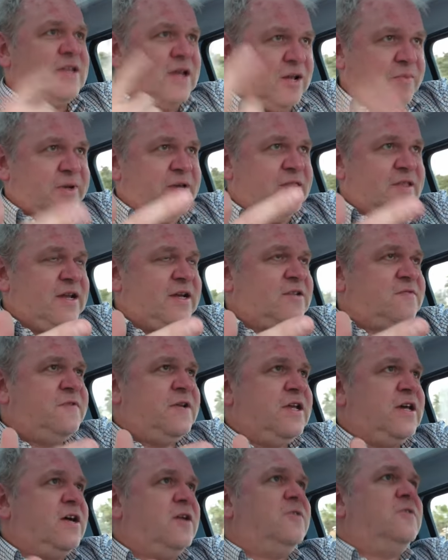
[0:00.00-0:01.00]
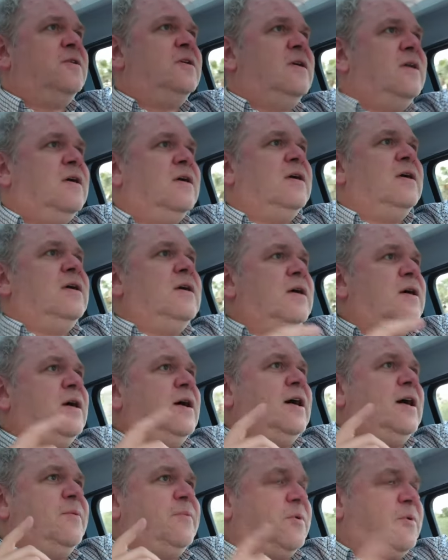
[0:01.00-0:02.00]
That'll be in the next video.
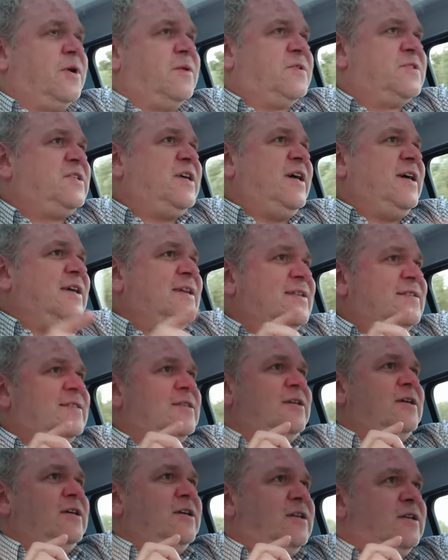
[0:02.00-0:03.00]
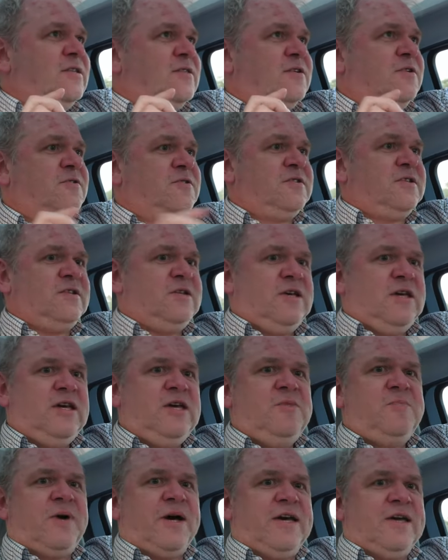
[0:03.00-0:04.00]
But what I was saying is, those
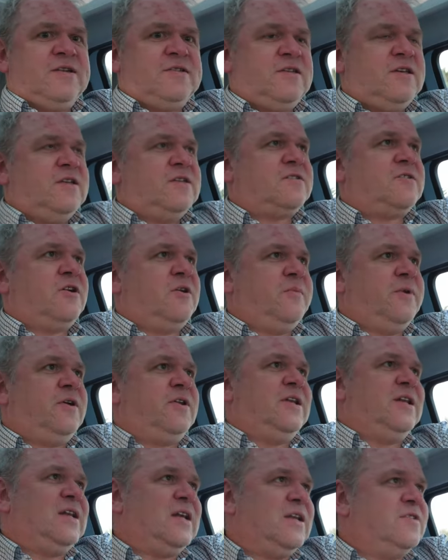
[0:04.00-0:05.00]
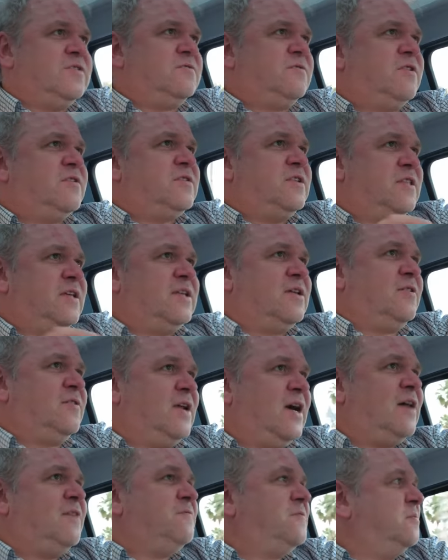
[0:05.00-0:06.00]
e-bikes that you saw me on in Lanzarote, they don't
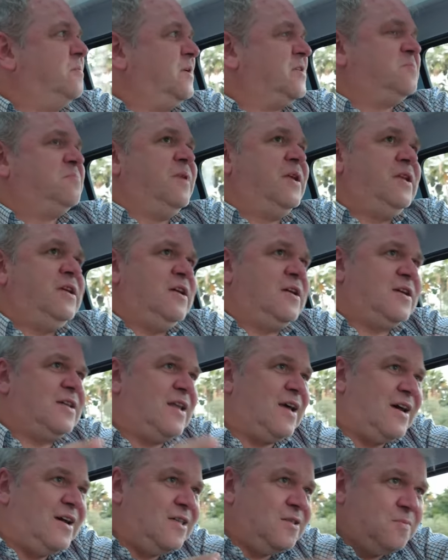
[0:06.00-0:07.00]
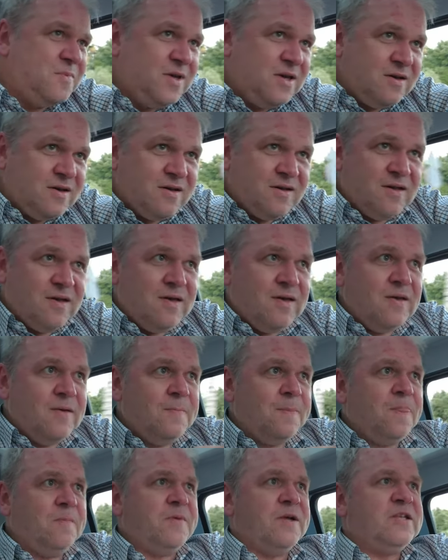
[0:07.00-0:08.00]
have them as many. You can hire them here,
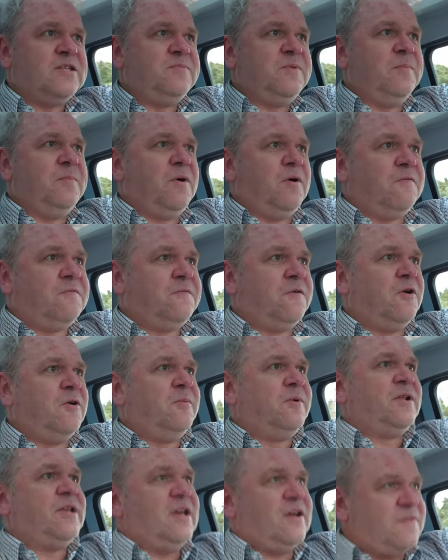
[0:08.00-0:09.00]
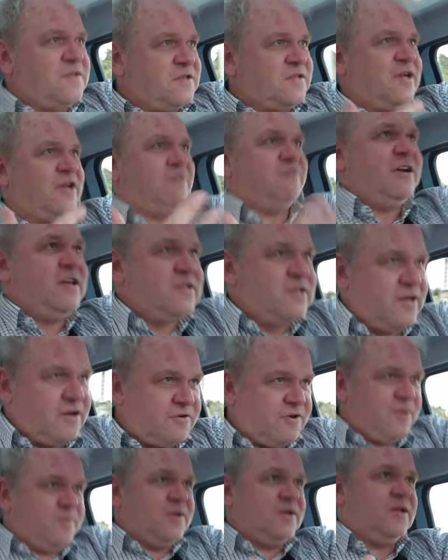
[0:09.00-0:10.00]
but it's a bit more formal. You have to sign a rental
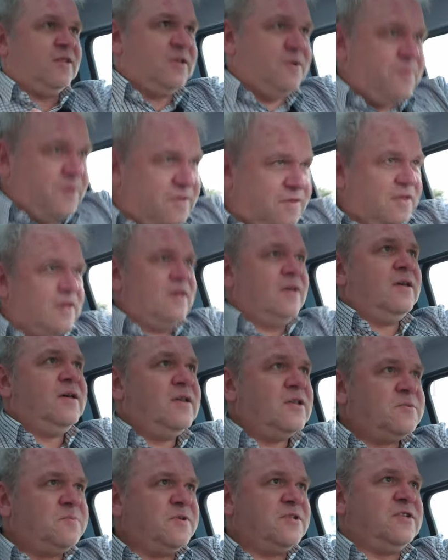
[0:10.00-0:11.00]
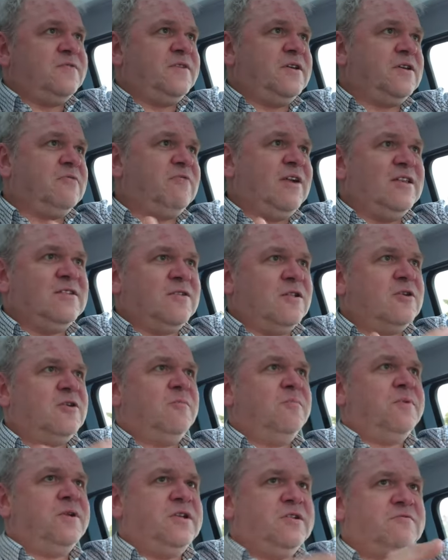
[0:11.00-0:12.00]
agreement, and they're with specific rental
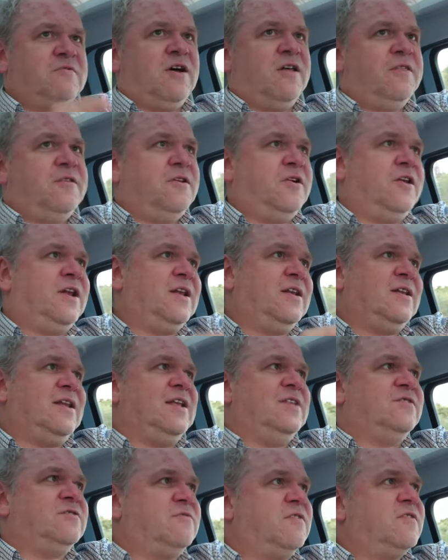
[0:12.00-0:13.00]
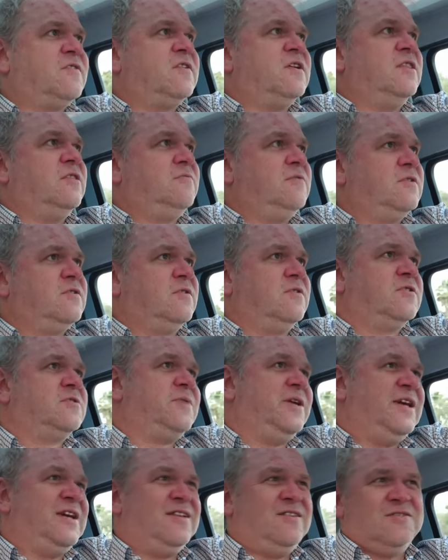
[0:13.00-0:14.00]
companies rather than on Lanzarote in the resorts
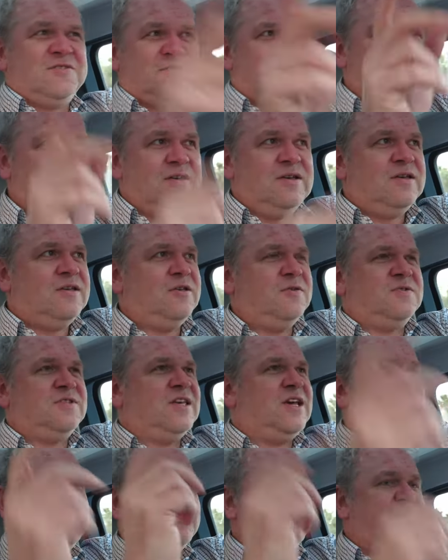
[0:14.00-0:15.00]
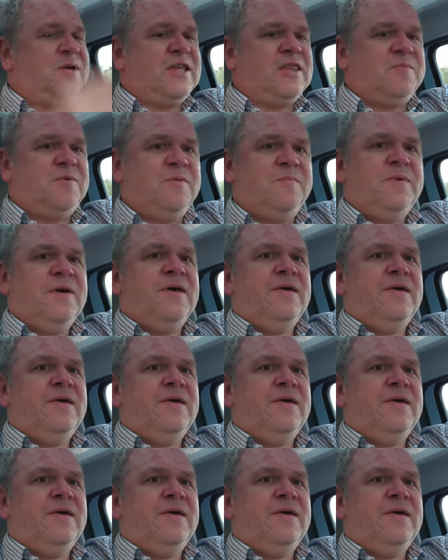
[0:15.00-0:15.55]
where you can just use the app and pick them up.